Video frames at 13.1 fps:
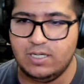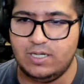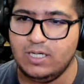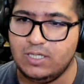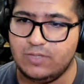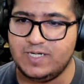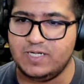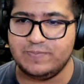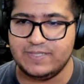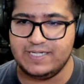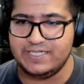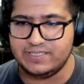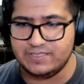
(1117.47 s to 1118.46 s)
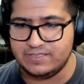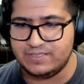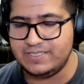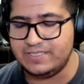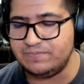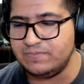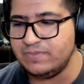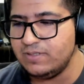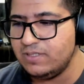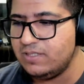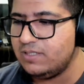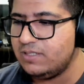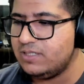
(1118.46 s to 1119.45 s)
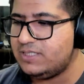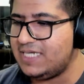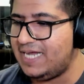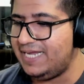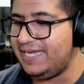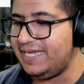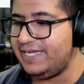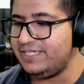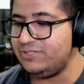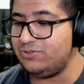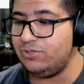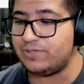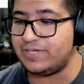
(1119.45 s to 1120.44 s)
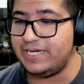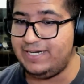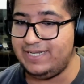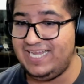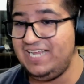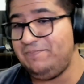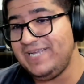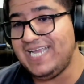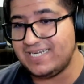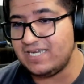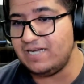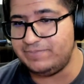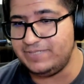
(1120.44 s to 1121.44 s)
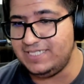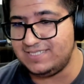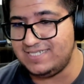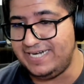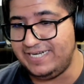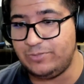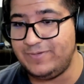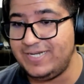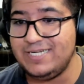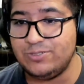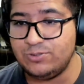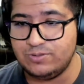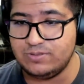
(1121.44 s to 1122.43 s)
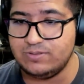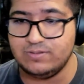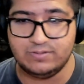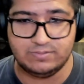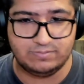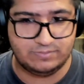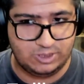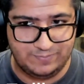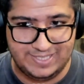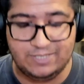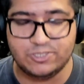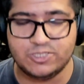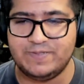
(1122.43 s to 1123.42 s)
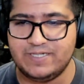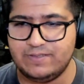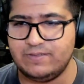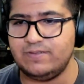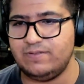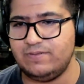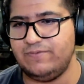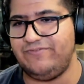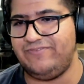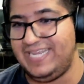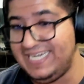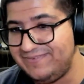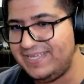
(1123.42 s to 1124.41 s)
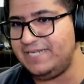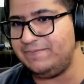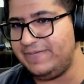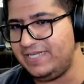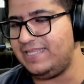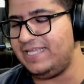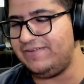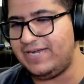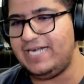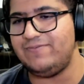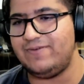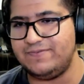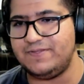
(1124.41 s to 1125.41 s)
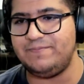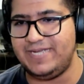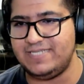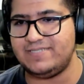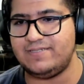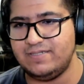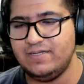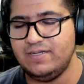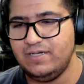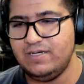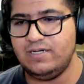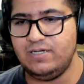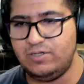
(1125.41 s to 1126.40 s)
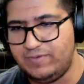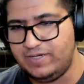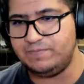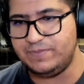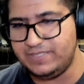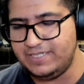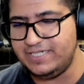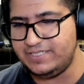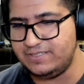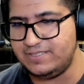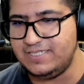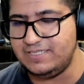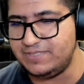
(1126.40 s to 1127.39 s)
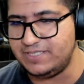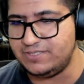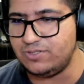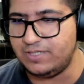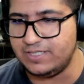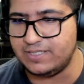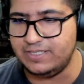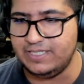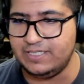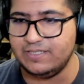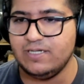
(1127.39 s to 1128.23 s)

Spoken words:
developer relations team. Chahe you look at API companies like Twilio. Twilio's been very, very big. They've had one of the best developer relations teams historically.